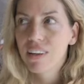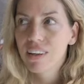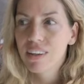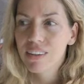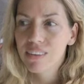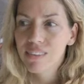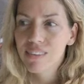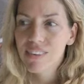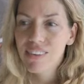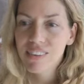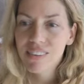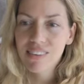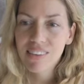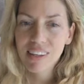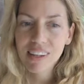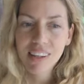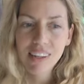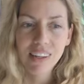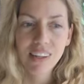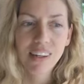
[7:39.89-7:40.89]
is
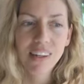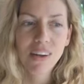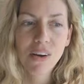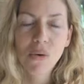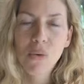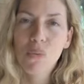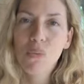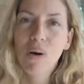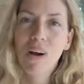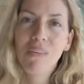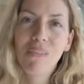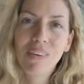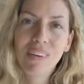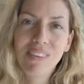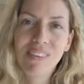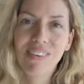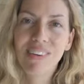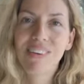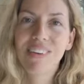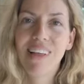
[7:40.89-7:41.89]
thinking, you know, what
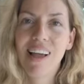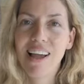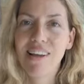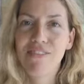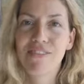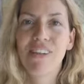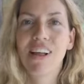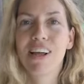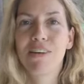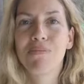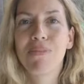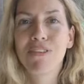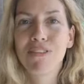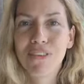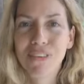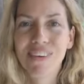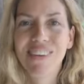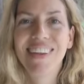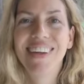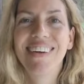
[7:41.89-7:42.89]
was your life like
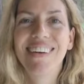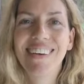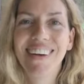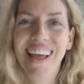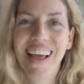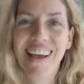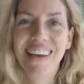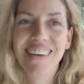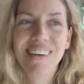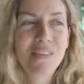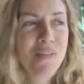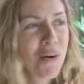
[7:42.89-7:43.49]
before the internet?